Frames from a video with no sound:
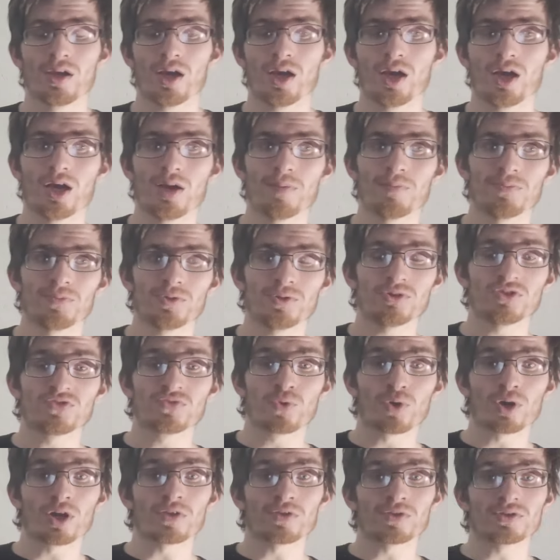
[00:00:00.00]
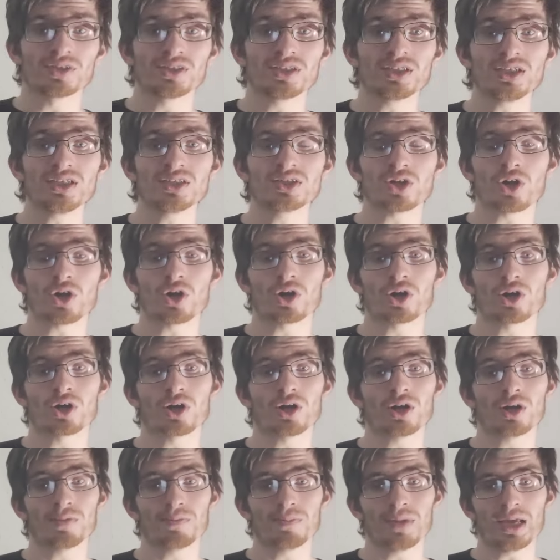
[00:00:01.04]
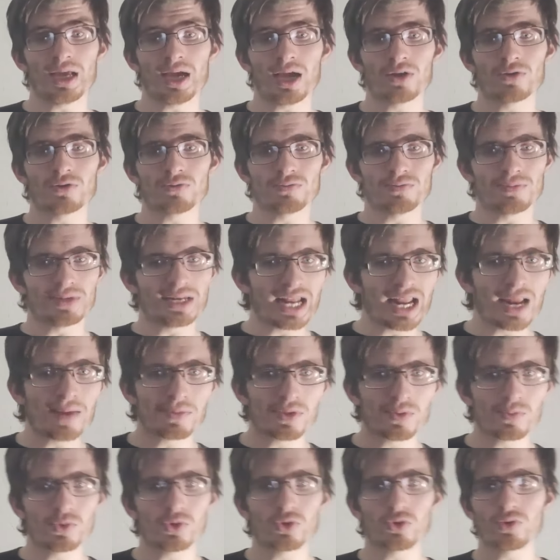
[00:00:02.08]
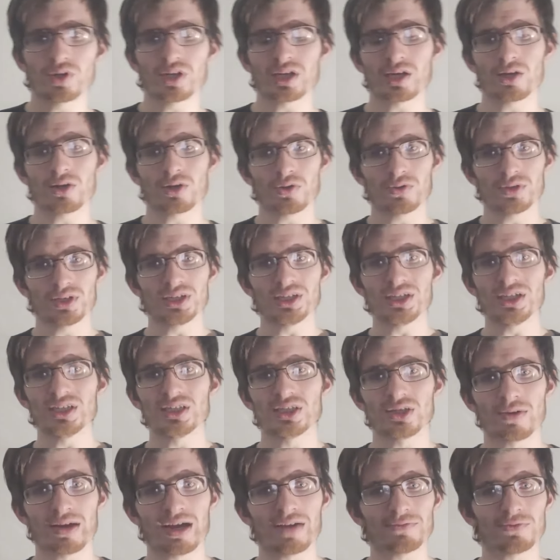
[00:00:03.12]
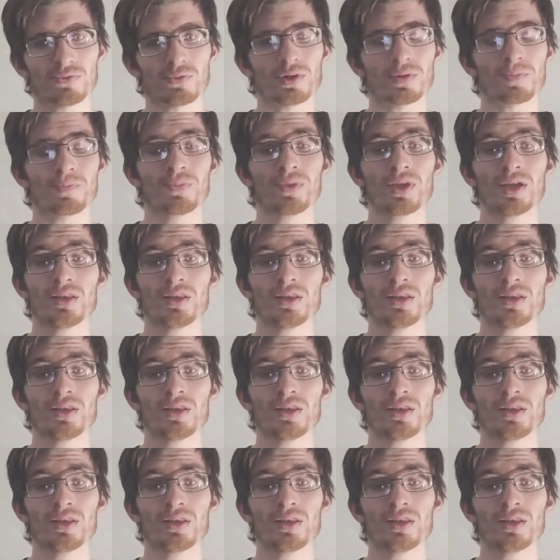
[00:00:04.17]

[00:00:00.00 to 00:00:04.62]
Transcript: Those 4 other syncs are, I'll name them real quick and I'll go into detail afterward.